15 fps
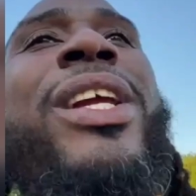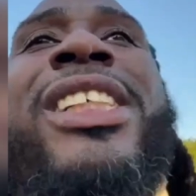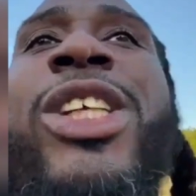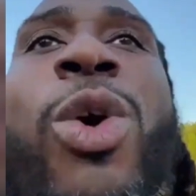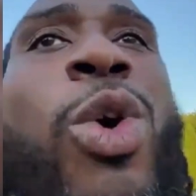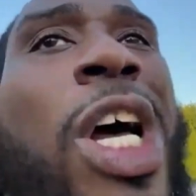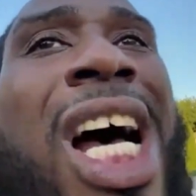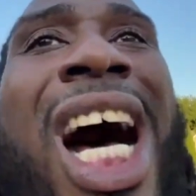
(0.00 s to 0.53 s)

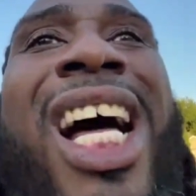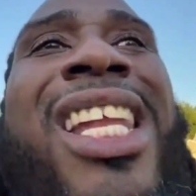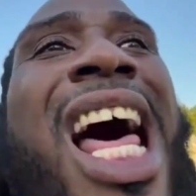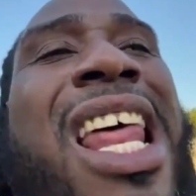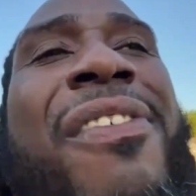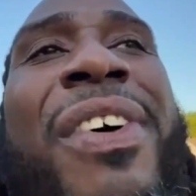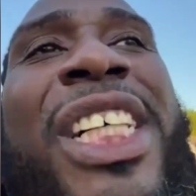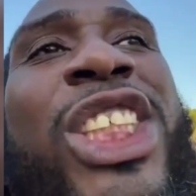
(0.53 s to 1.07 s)
So a lot
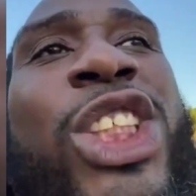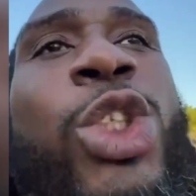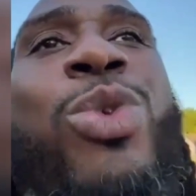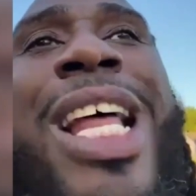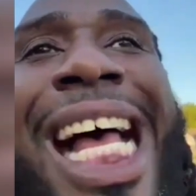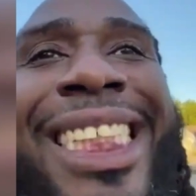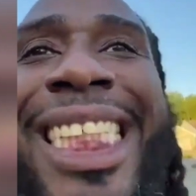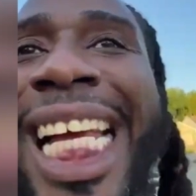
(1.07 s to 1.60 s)
of us do
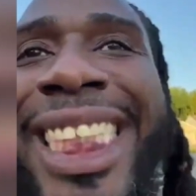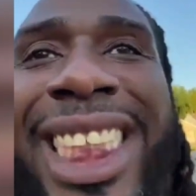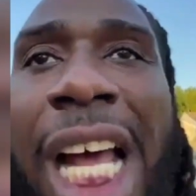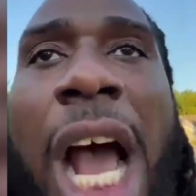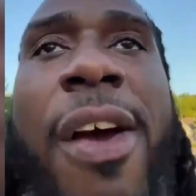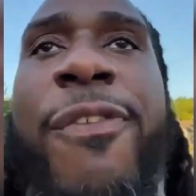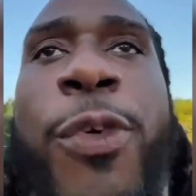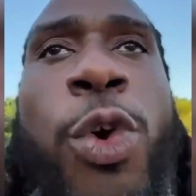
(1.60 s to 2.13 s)
not taste our
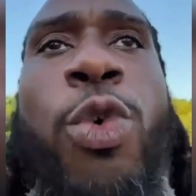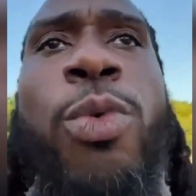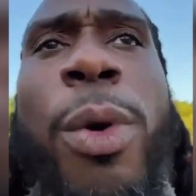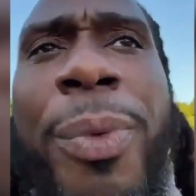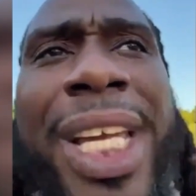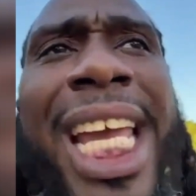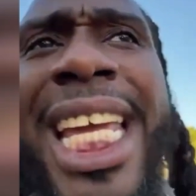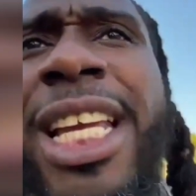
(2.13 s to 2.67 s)
food when we
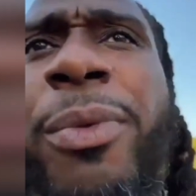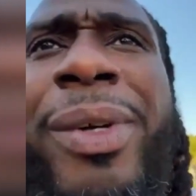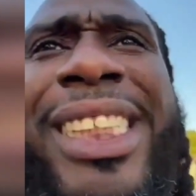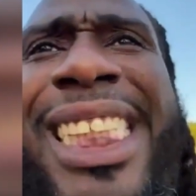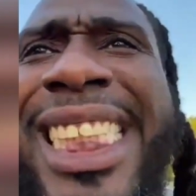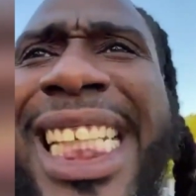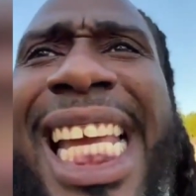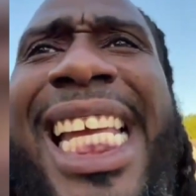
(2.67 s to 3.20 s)
eat it. We
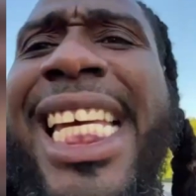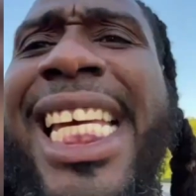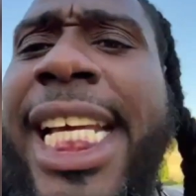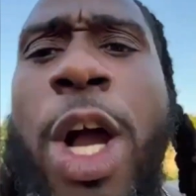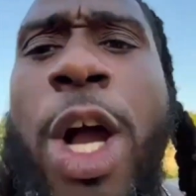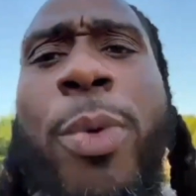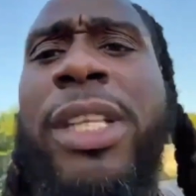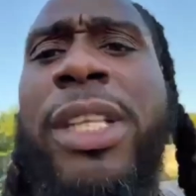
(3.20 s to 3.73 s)
just eat it and go
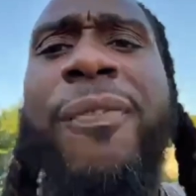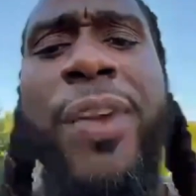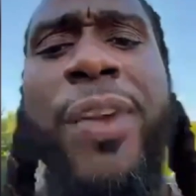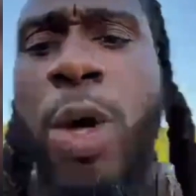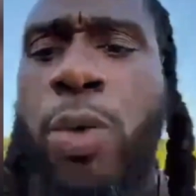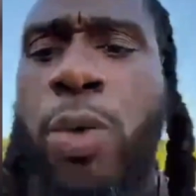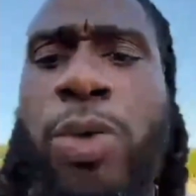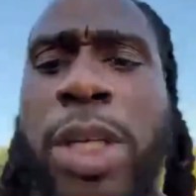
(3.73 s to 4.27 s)
with the
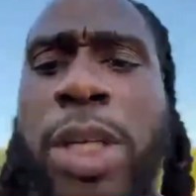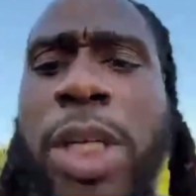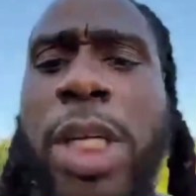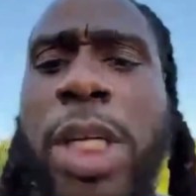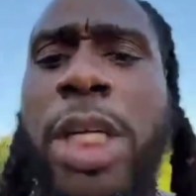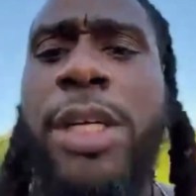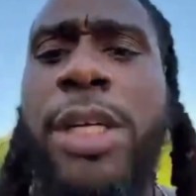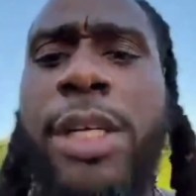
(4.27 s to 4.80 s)
flow.
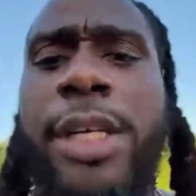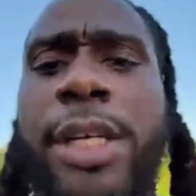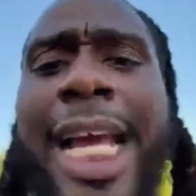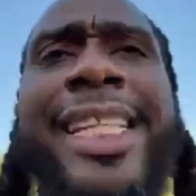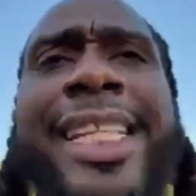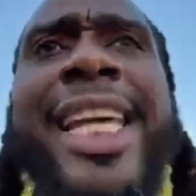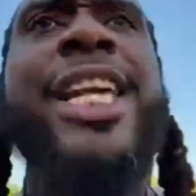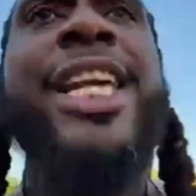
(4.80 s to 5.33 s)
And
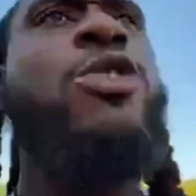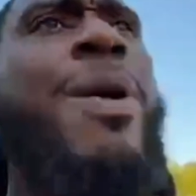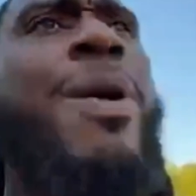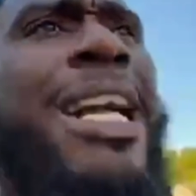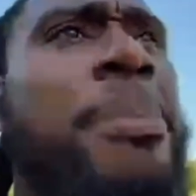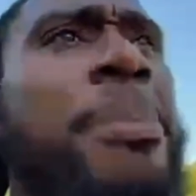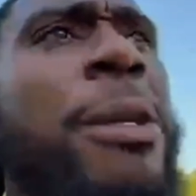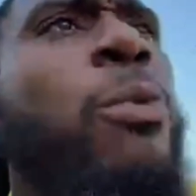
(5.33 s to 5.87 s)
then you wake up
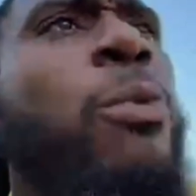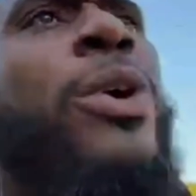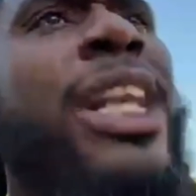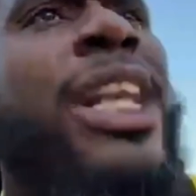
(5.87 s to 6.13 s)
in the morning,